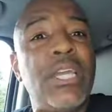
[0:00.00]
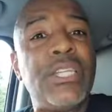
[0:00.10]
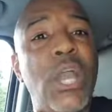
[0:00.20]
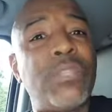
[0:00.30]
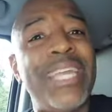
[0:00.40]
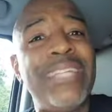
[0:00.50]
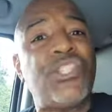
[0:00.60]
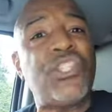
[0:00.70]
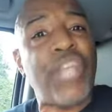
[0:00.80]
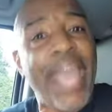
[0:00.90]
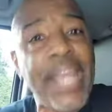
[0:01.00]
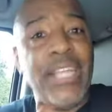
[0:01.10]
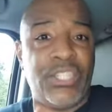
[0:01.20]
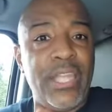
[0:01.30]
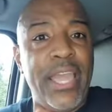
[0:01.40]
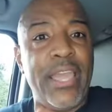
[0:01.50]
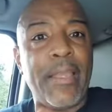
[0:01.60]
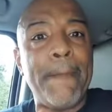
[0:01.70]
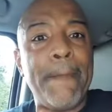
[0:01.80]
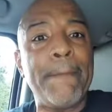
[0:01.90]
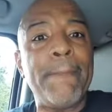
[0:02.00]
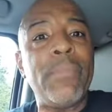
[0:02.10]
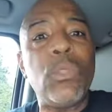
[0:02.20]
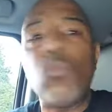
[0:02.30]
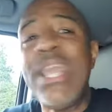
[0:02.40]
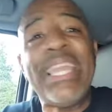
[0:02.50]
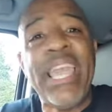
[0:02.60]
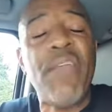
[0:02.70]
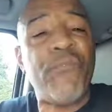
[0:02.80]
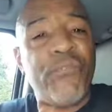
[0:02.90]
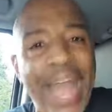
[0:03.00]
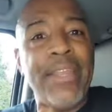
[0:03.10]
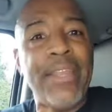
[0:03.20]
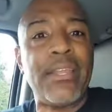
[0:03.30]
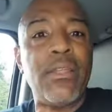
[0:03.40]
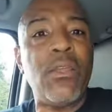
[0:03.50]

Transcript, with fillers: yo, this change thing, we can't fight it.